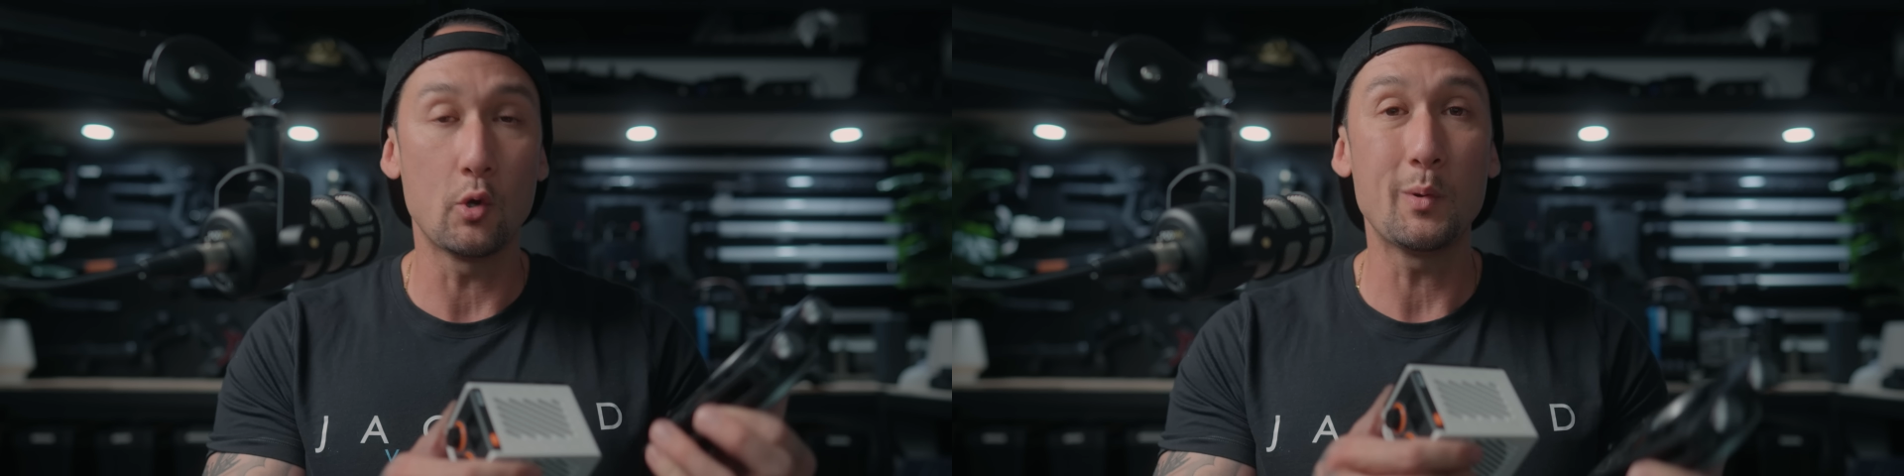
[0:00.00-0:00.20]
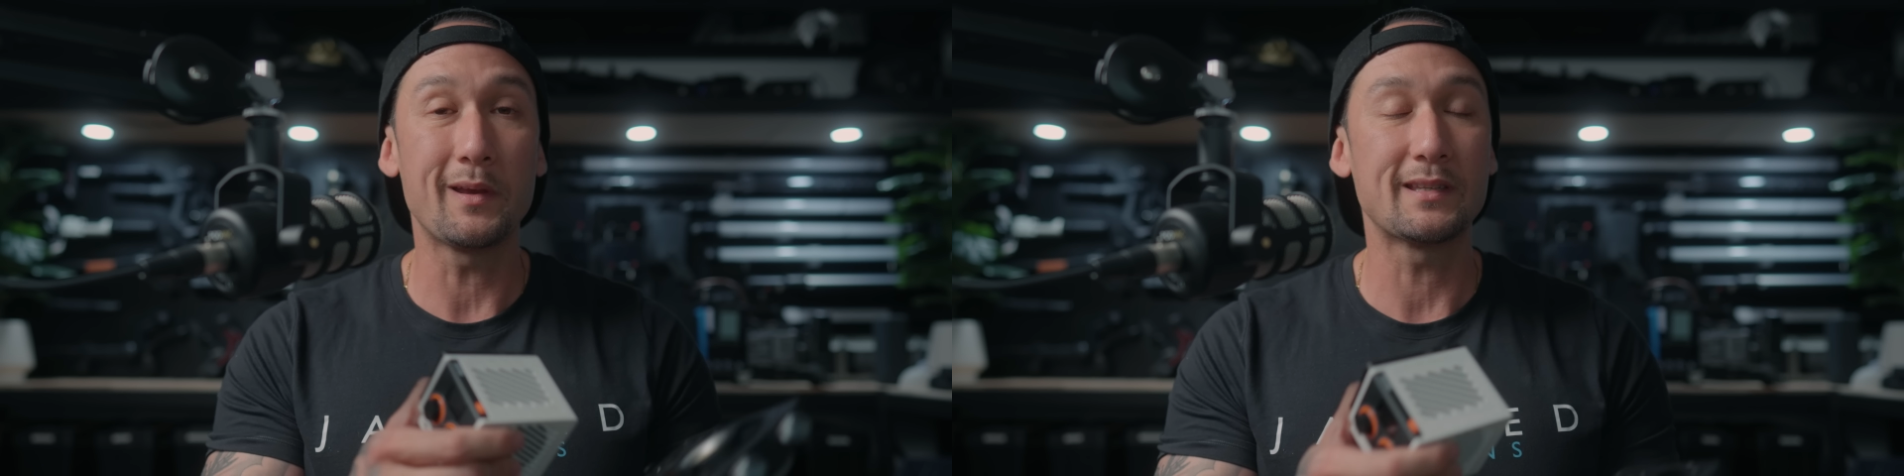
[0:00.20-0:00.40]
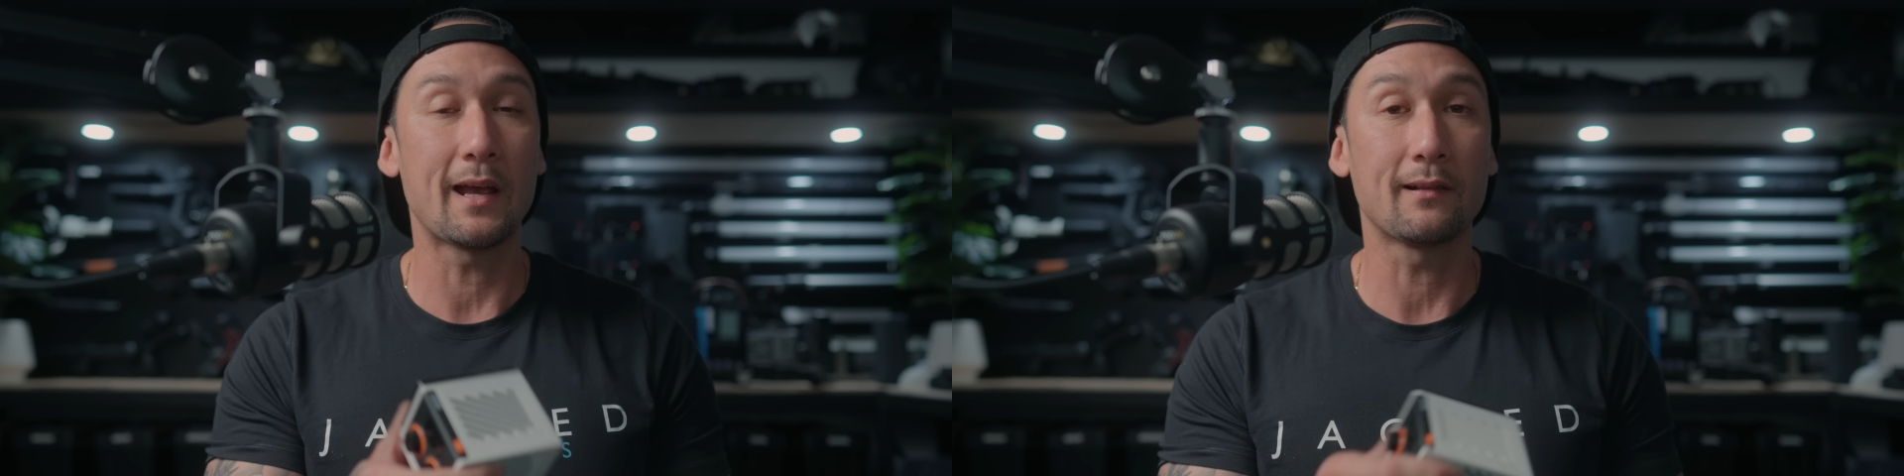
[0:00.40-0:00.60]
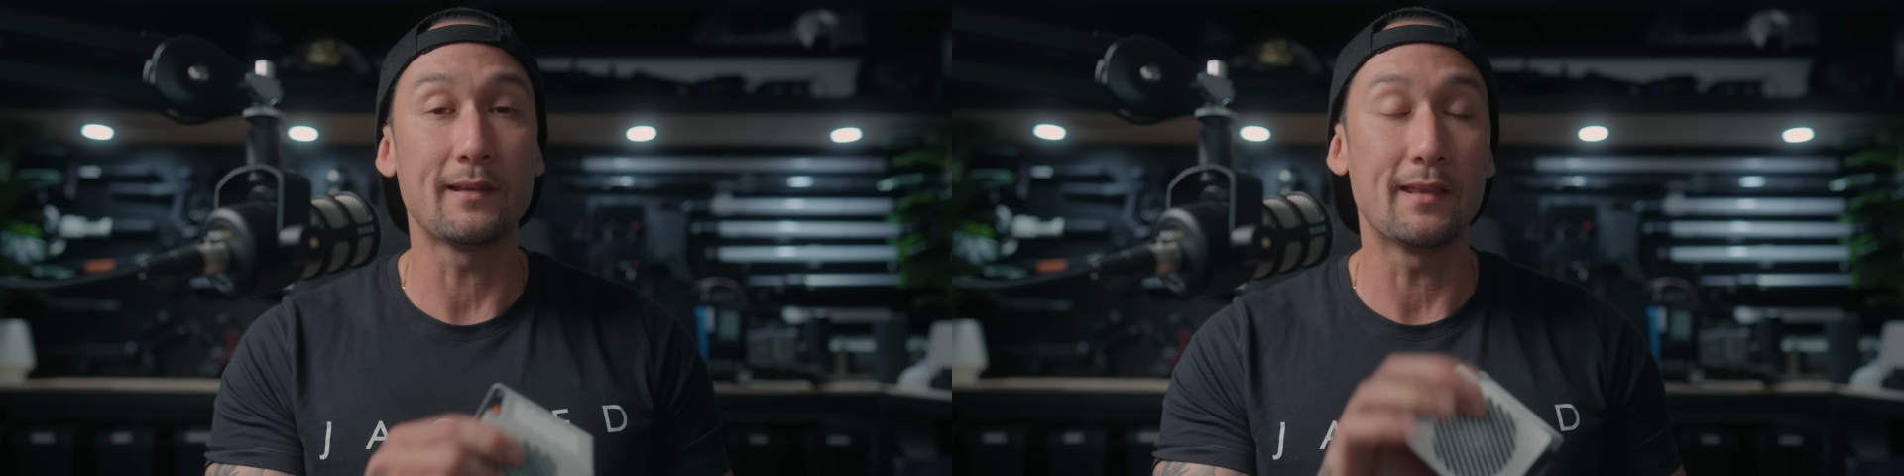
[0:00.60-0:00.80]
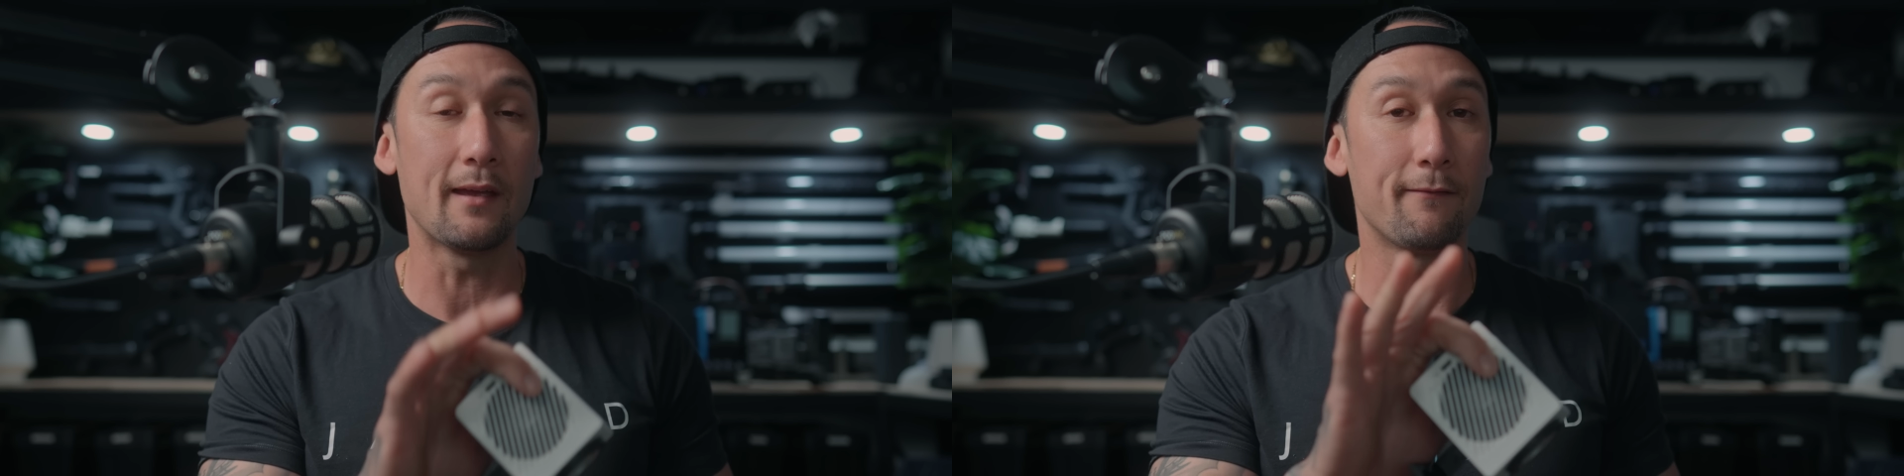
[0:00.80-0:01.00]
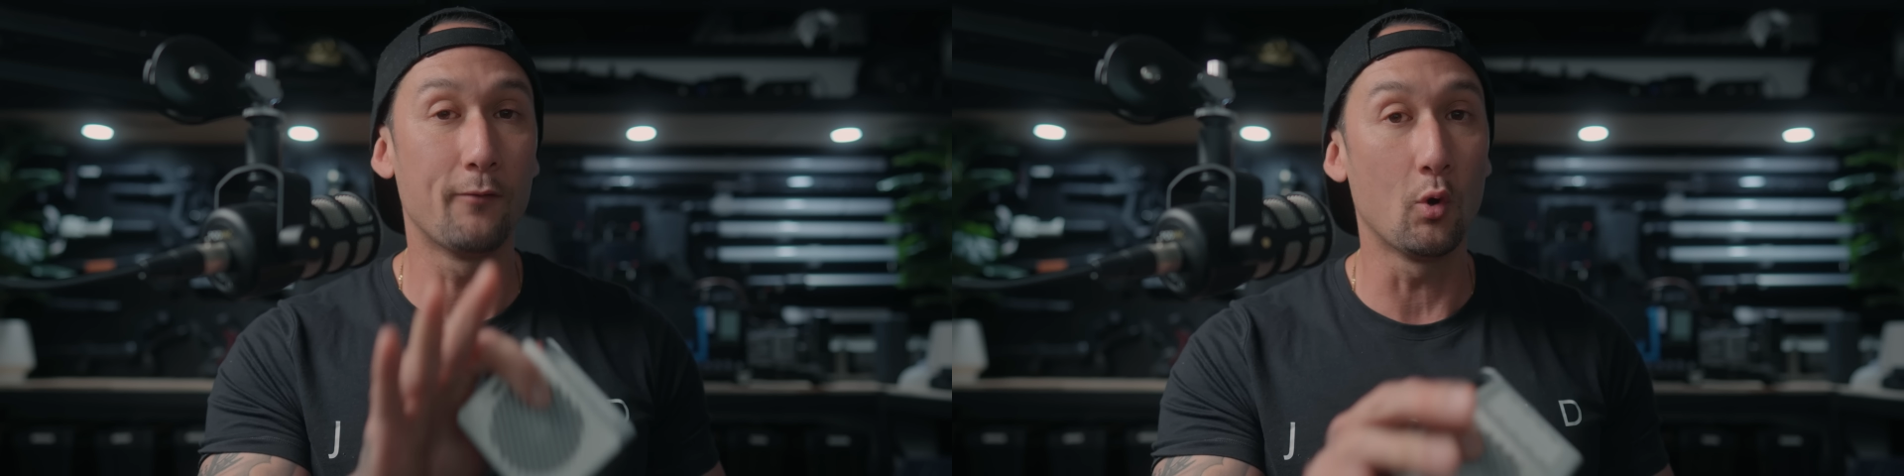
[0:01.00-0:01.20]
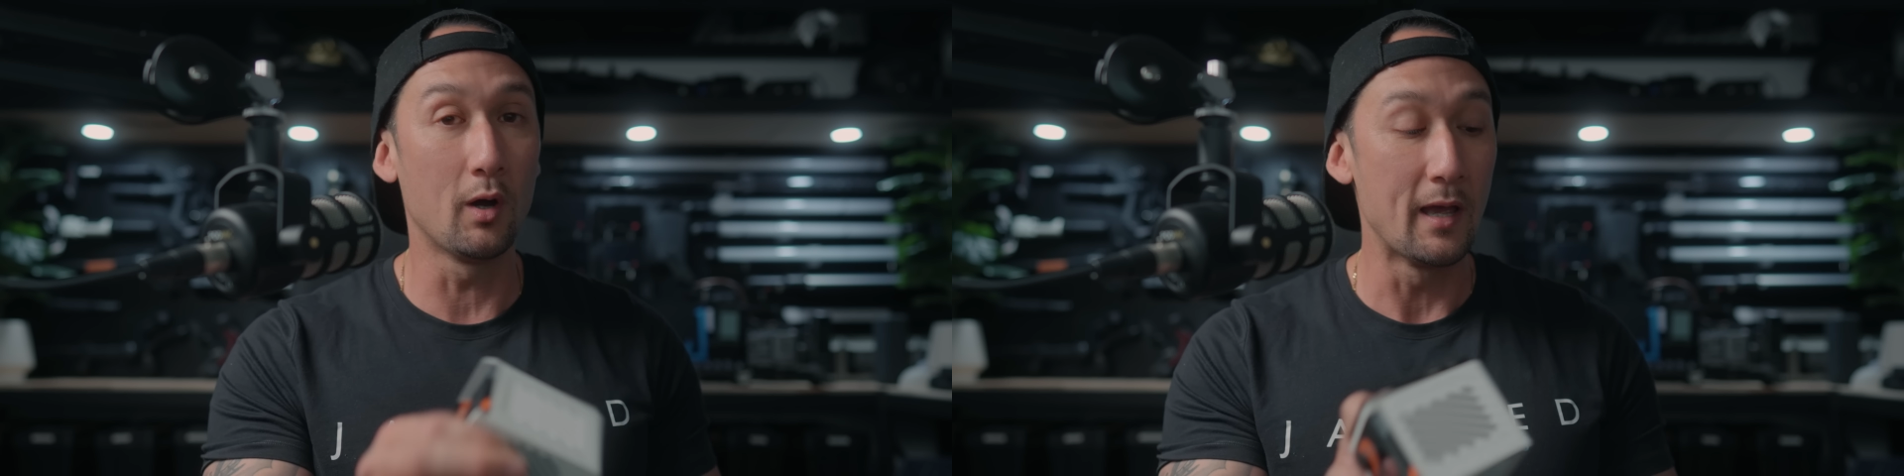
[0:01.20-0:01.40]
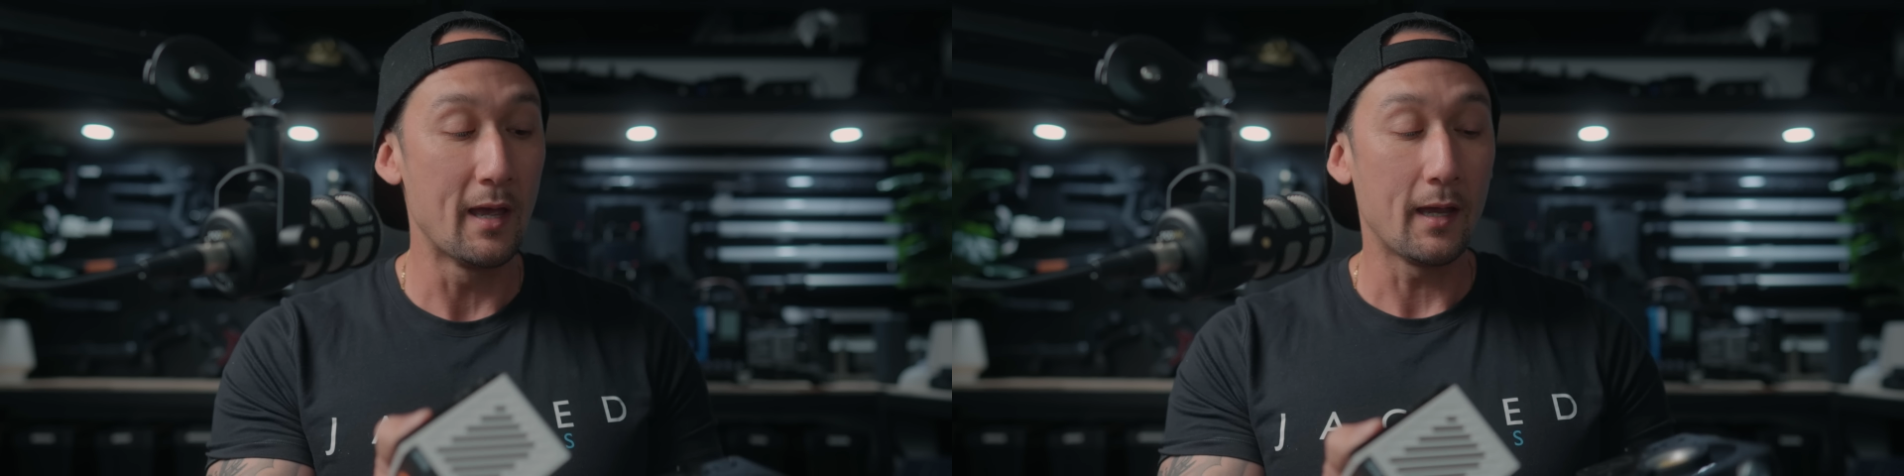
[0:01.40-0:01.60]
who exactly they're for,